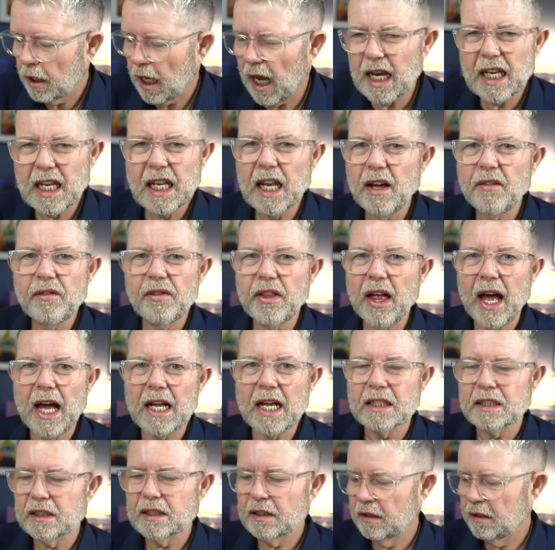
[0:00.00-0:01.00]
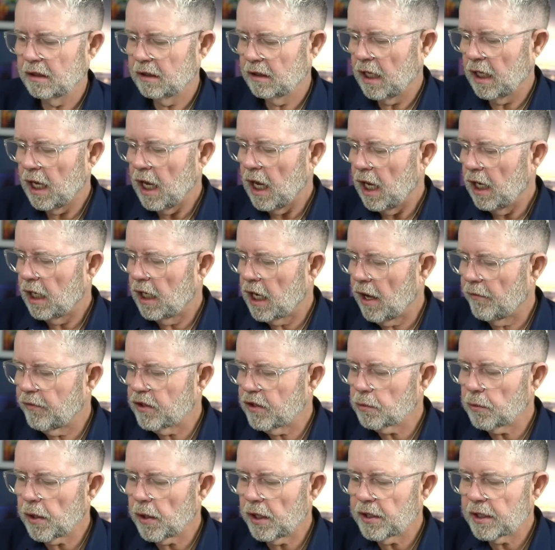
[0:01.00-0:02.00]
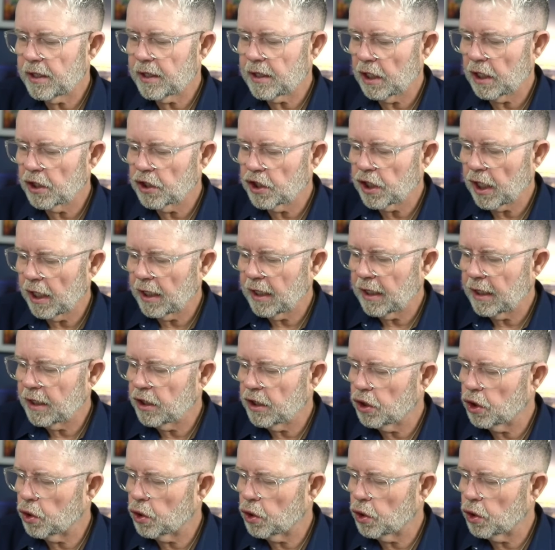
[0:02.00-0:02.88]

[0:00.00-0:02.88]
I love that. Love is where the sunshine is,